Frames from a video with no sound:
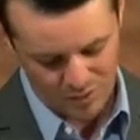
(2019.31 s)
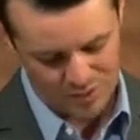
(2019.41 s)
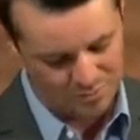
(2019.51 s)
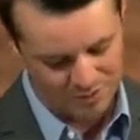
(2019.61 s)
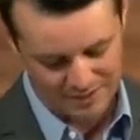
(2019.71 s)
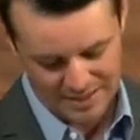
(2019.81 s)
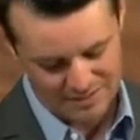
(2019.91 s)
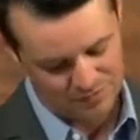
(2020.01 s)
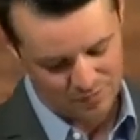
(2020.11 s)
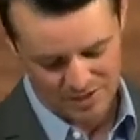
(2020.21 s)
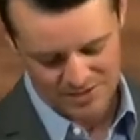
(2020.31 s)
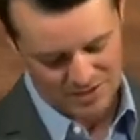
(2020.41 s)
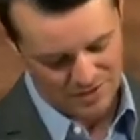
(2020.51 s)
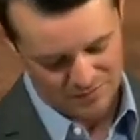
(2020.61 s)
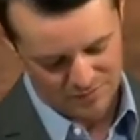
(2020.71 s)
who has believed what he
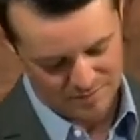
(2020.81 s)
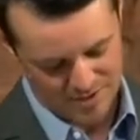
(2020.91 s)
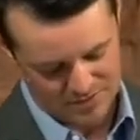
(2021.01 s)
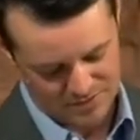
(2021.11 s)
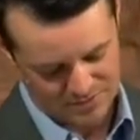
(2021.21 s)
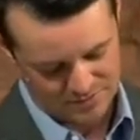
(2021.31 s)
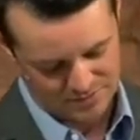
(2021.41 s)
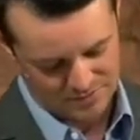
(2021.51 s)
has heard from us?